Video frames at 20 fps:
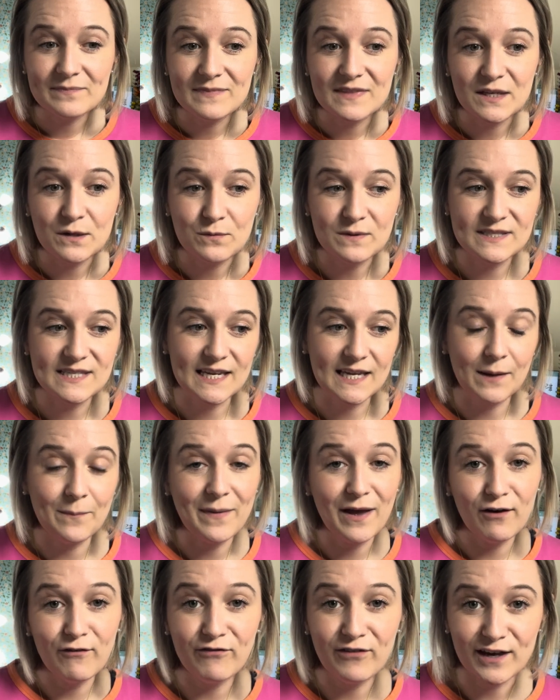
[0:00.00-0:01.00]
There was like a
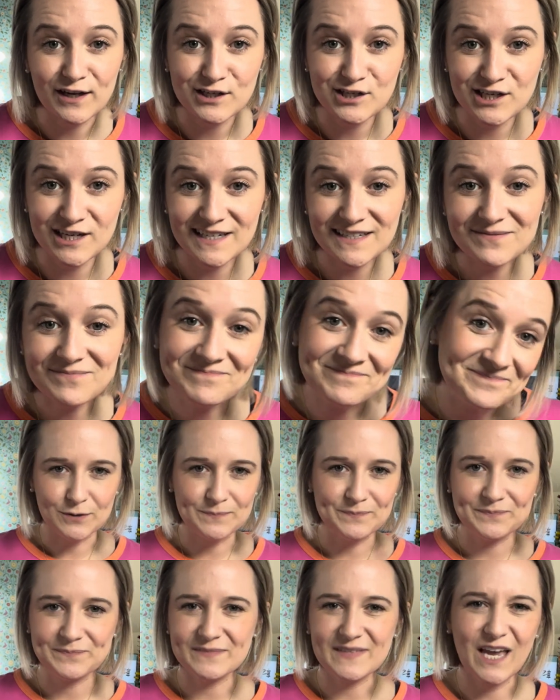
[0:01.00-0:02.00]
malfunction.
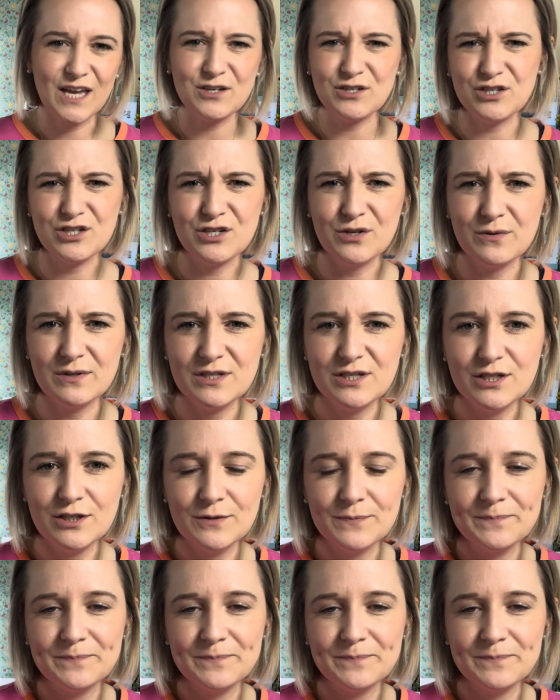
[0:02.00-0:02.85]
I'll just show it to you.